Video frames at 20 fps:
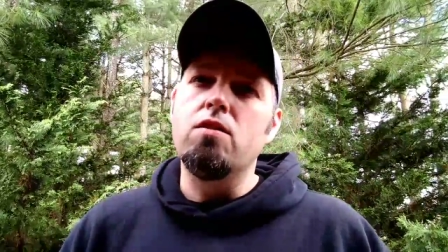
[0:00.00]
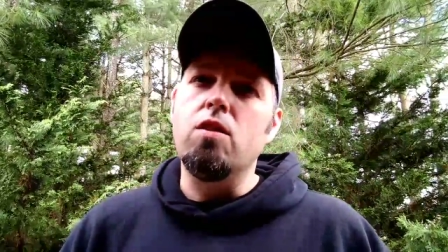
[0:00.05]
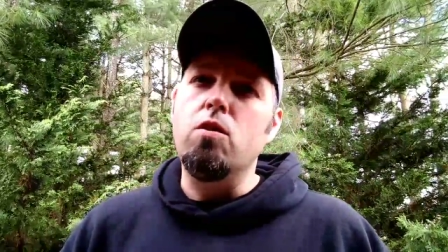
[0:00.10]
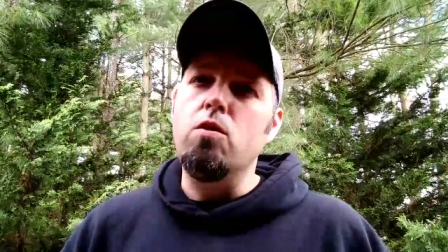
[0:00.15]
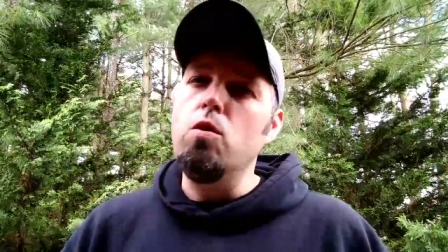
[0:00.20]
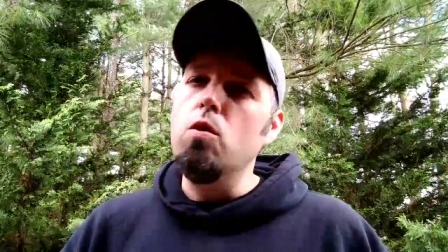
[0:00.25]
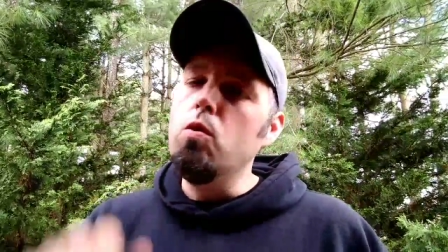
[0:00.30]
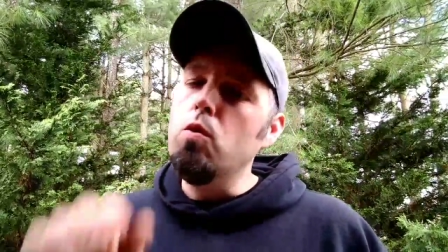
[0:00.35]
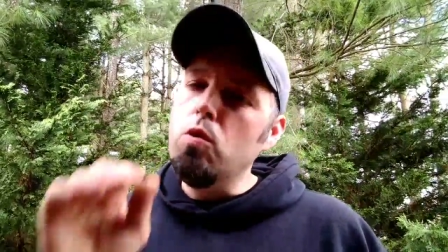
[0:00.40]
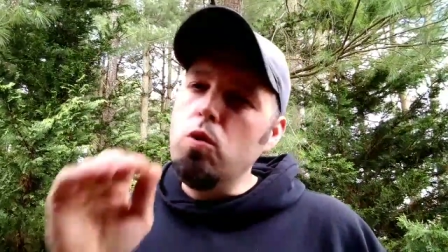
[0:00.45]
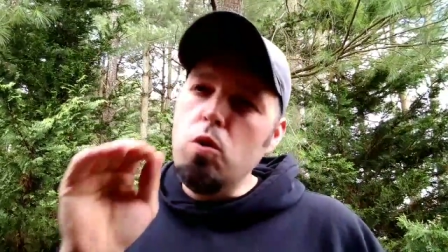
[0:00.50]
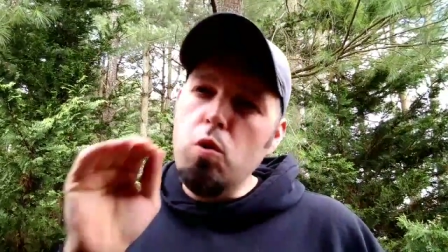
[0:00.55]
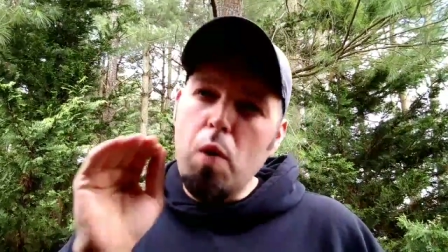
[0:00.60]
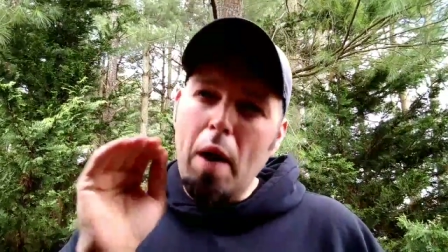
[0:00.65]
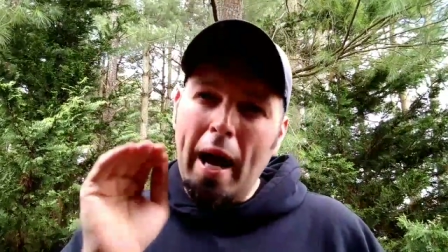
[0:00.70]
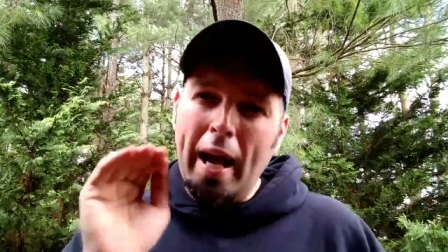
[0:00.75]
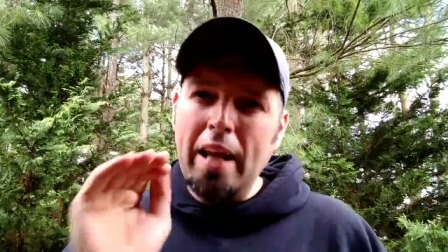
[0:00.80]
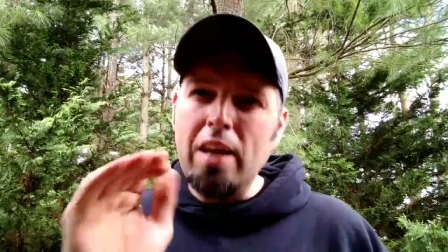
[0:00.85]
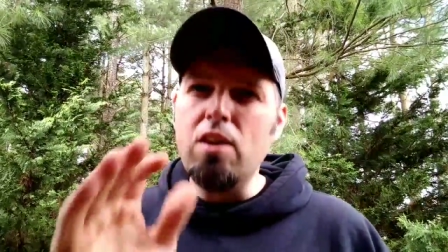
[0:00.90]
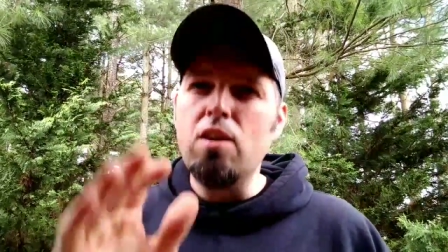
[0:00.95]
So you,
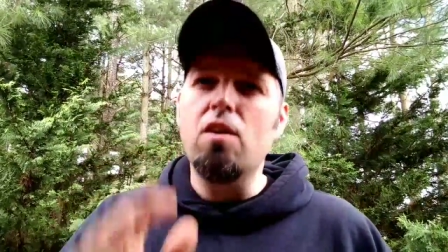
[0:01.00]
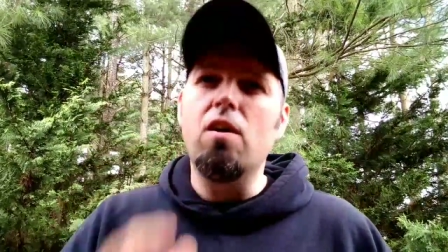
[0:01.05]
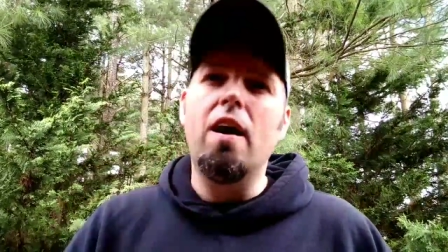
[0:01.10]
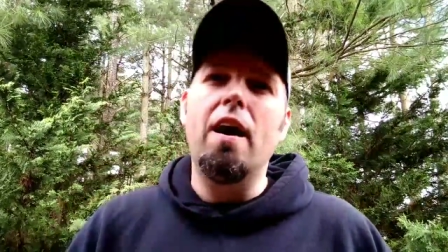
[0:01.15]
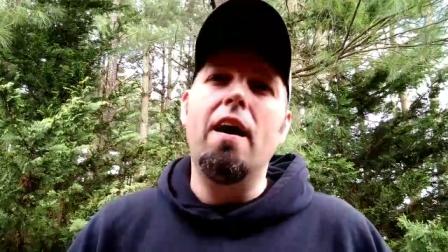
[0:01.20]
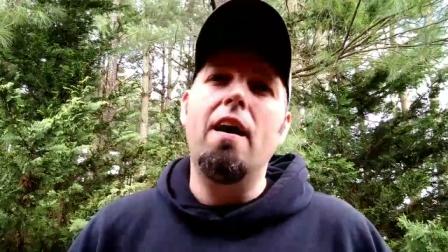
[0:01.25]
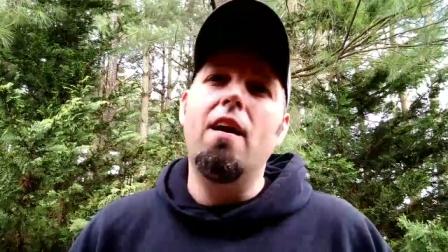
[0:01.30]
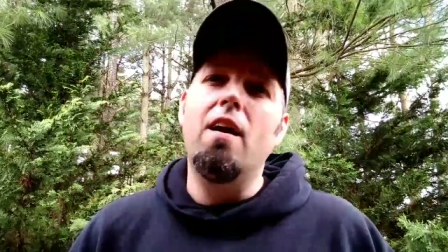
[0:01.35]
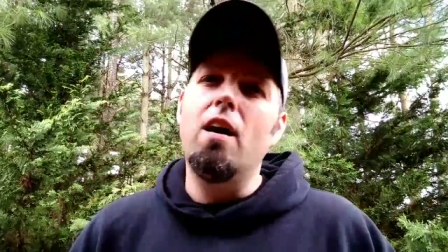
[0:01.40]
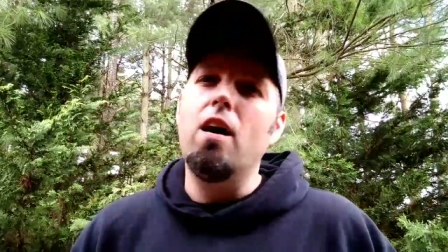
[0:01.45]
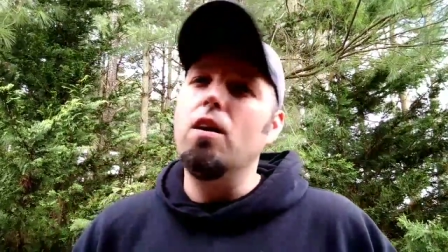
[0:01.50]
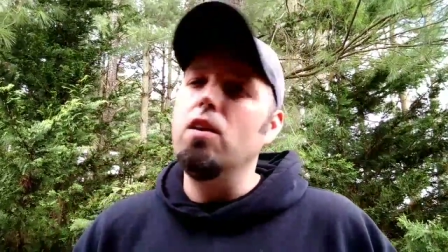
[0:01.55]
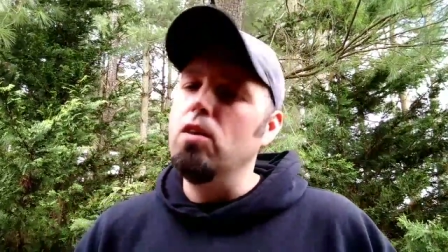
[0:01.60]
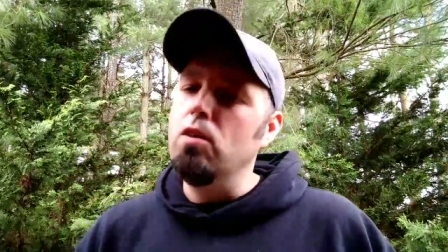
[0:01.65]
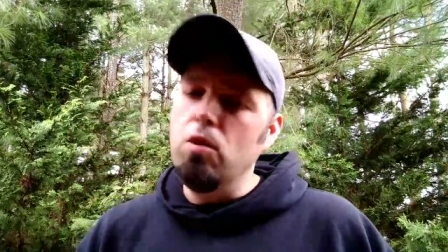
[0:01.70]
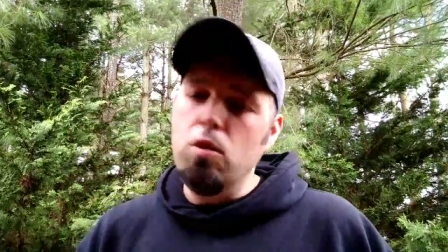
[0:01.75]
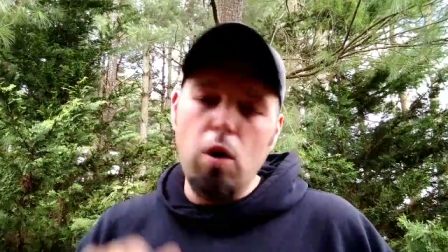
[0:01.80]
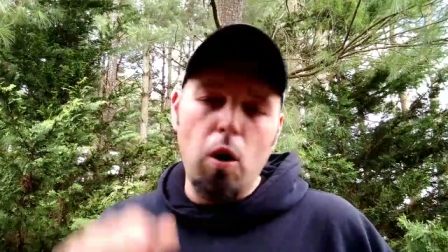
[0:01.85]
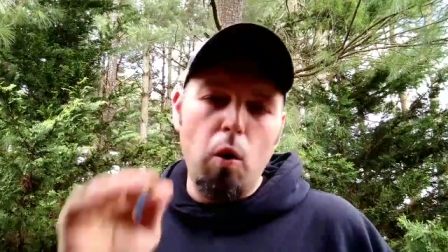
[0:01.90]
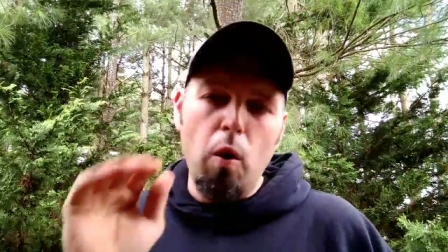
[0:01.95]
you hang your head
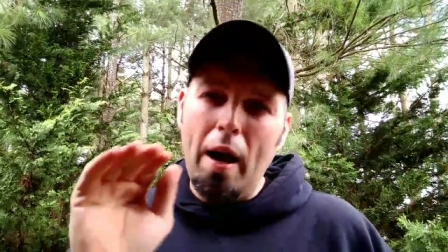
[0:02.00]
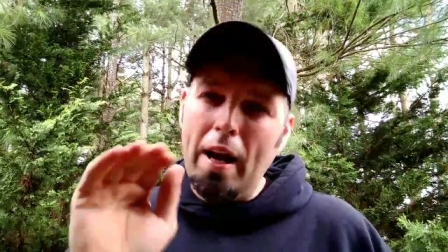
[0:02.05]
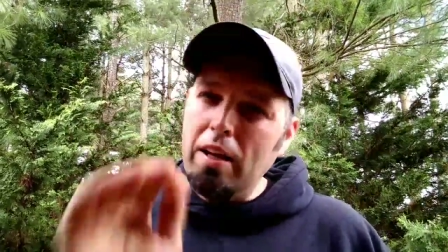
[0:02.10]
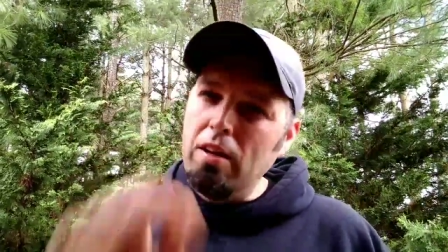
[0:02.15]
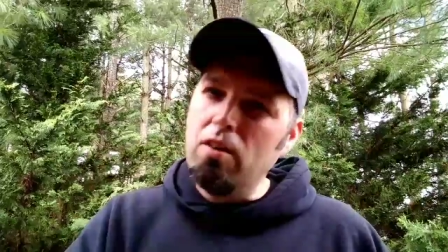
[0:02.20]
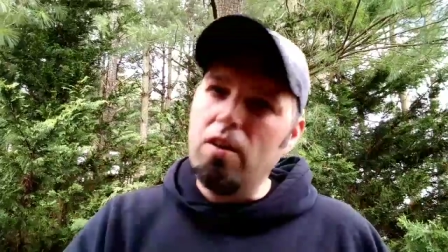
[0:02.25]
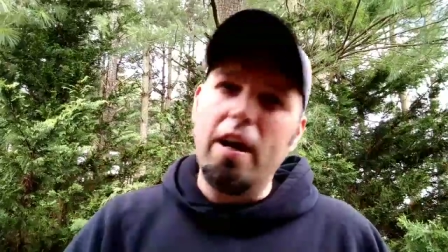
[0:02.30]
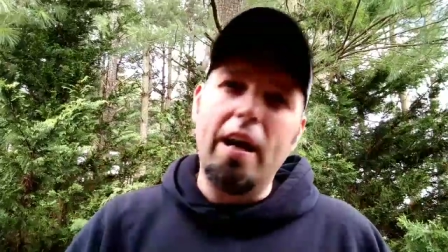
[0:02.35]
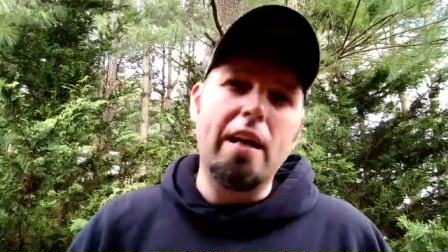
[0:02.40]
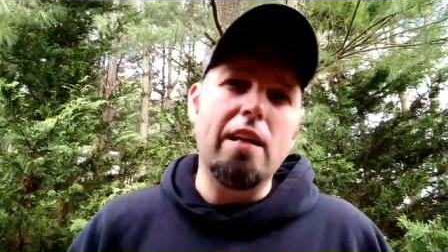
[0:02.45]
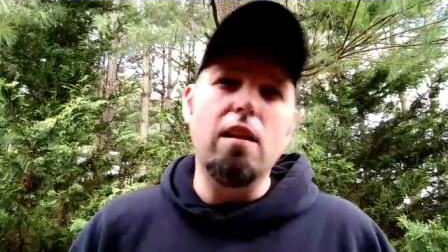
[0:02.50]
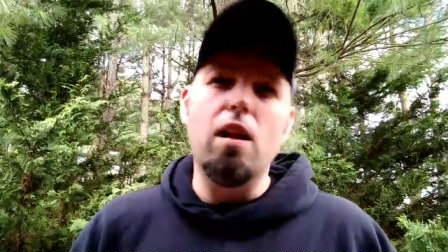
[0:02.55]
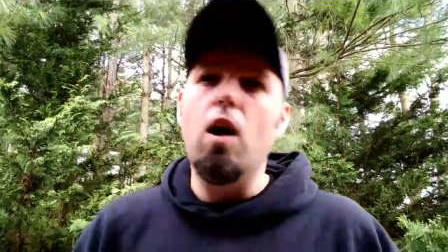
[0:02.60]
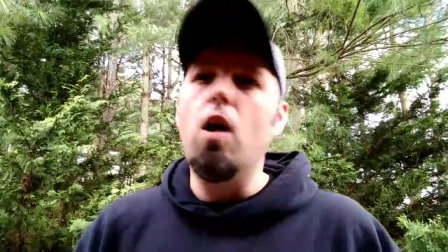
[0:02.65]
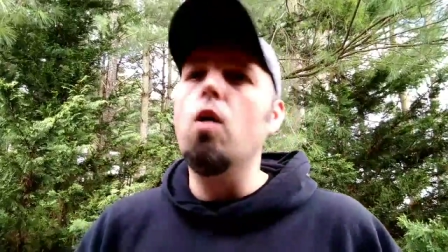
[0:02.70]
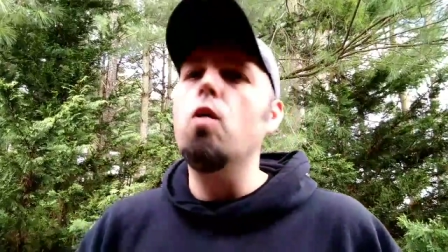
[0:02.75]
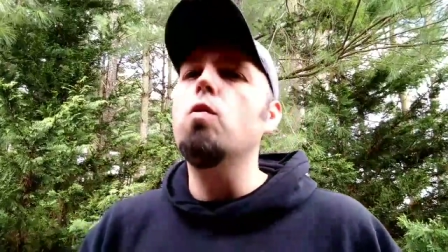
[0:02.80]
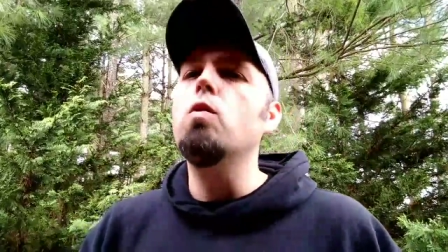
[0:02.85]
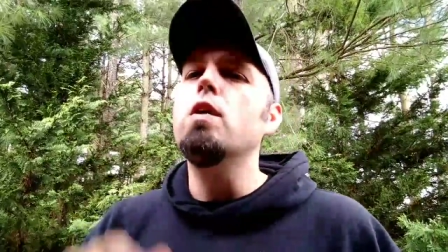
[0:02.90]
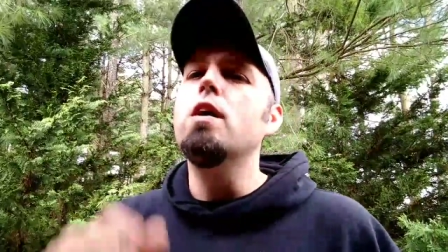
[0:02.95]
up. You don't hang your head
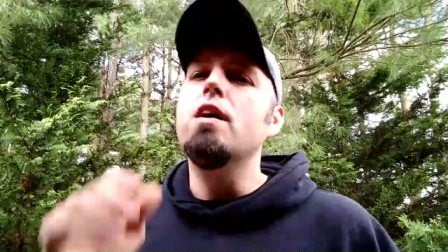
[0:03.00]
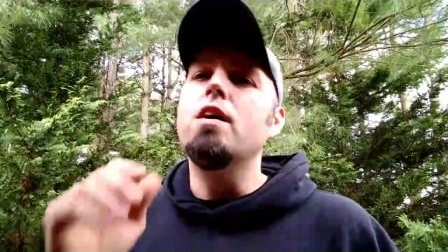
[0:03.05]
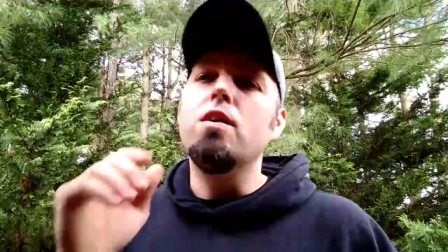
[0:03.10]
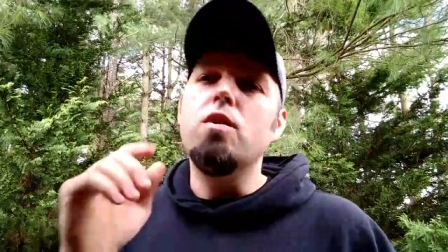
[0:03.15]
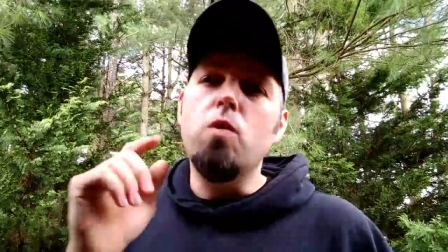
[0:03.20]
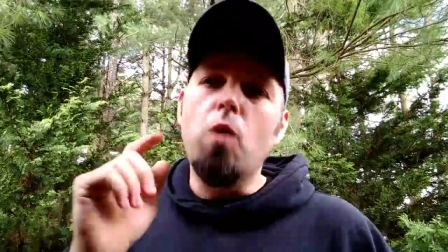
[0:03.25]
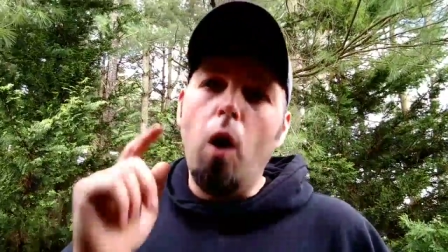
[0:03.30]
low.